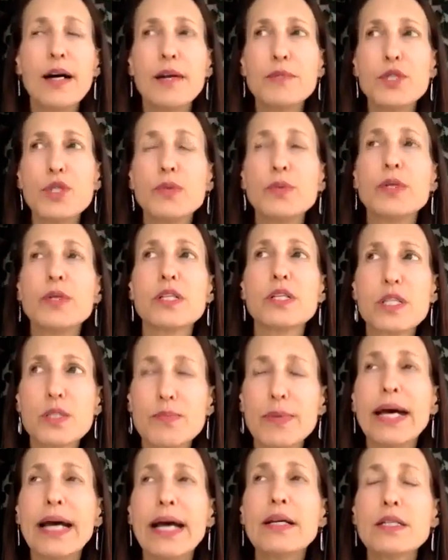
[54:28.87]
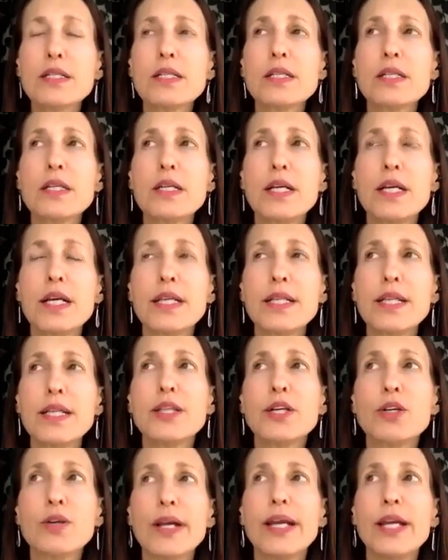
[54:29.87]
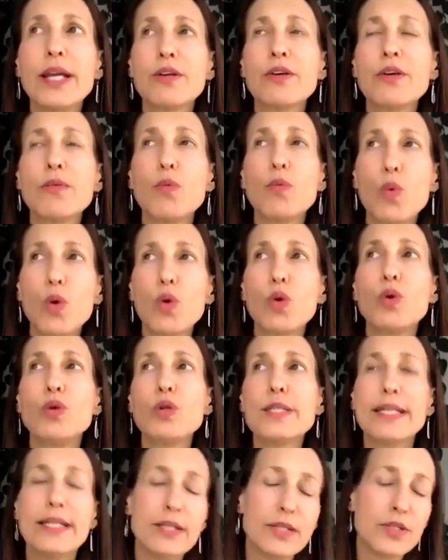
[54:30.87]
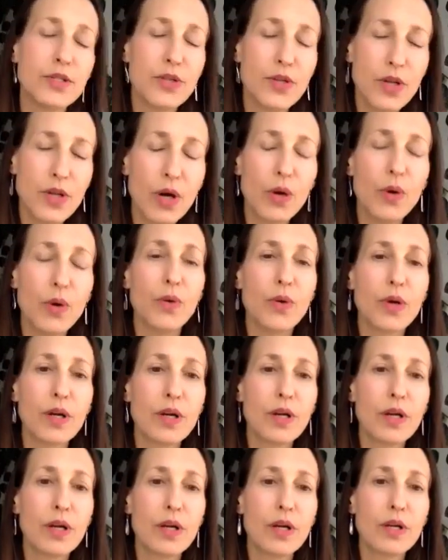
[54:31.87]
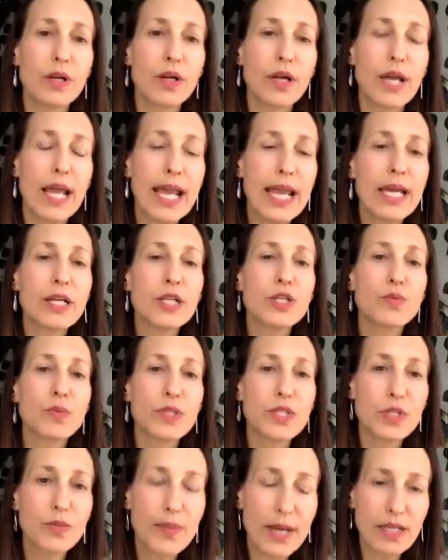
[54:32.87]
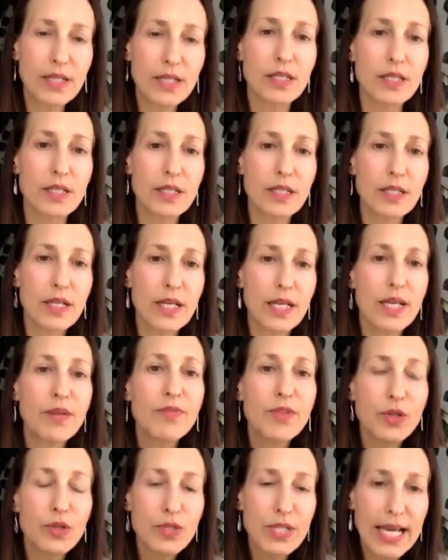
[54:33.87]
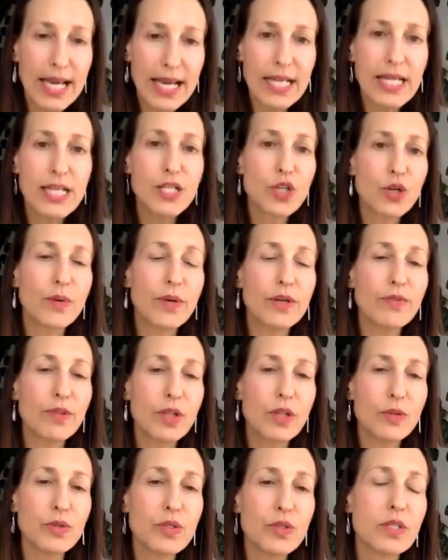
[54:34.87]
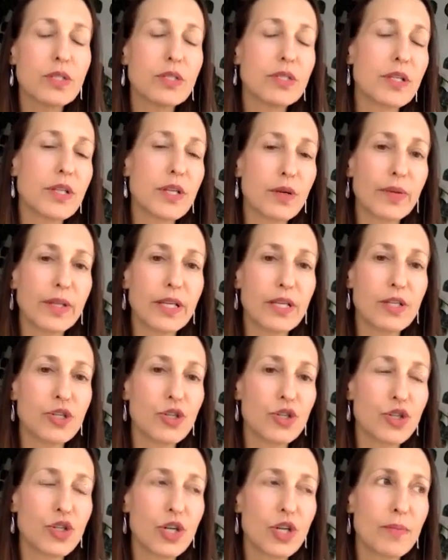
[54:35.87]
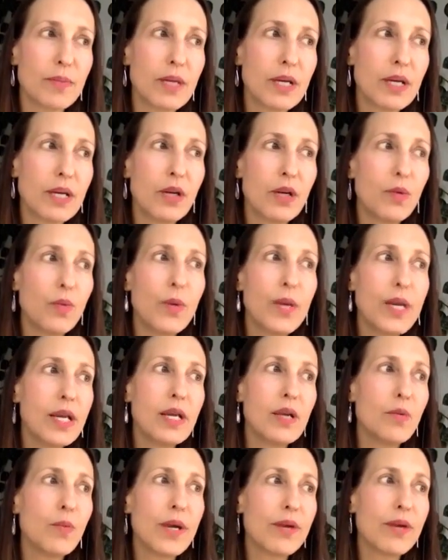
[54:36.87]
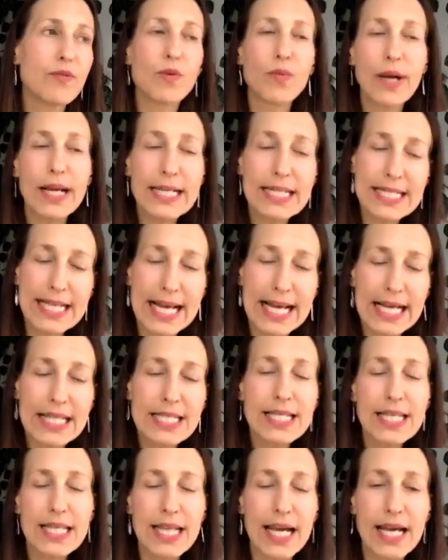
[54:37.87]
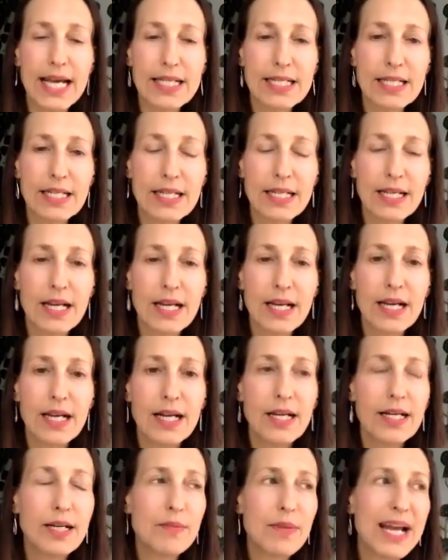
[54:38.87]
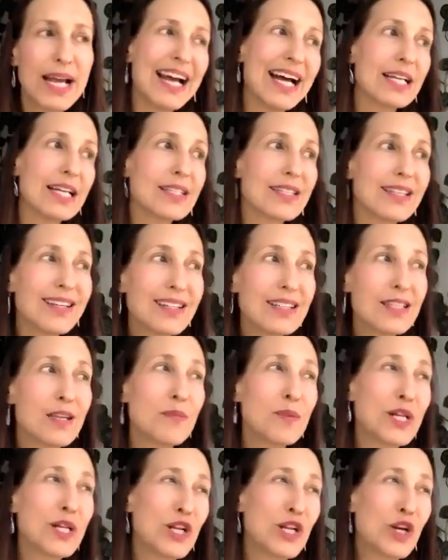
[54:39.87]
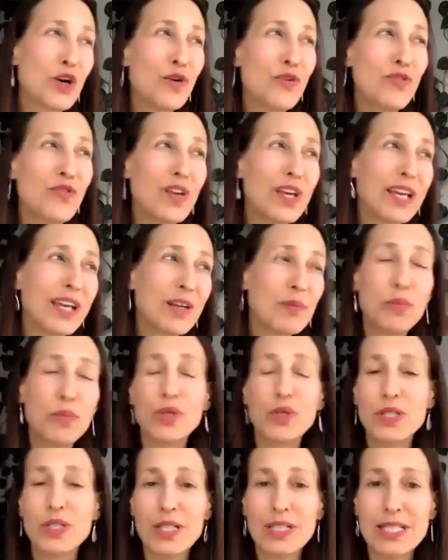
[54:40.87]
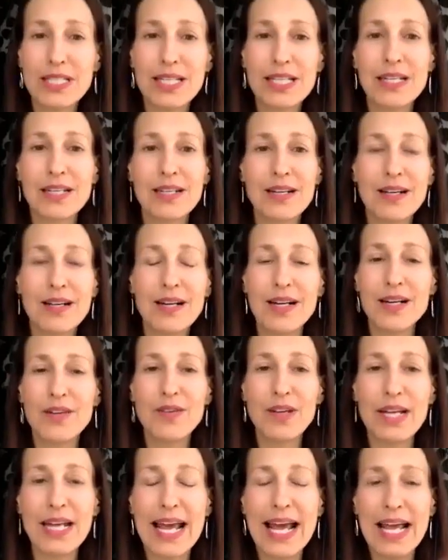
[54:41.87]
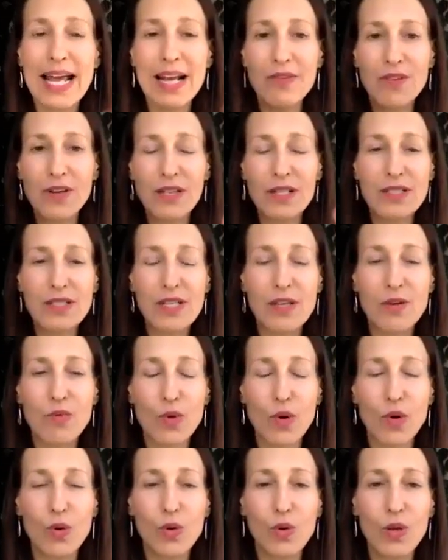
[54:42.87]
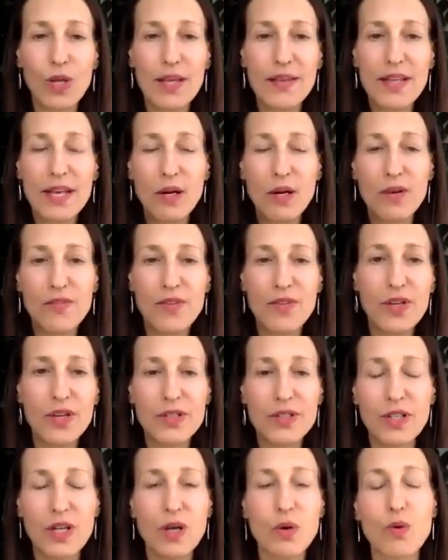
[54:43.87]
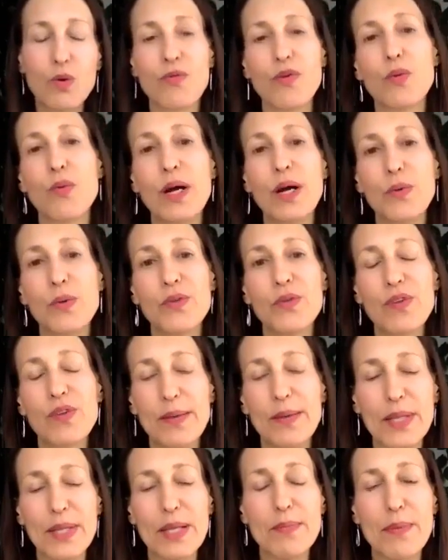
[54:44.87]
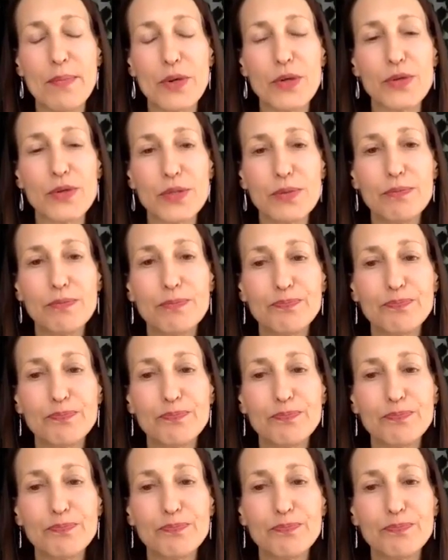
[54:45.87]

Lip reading: to expect that their inner world is known and respected. If there's any degree of closeness in their relationship, we have a right to ask that. Asking somebody to go vegan puts us in kind of an advocacy role, and that often doesn't go over well with family members.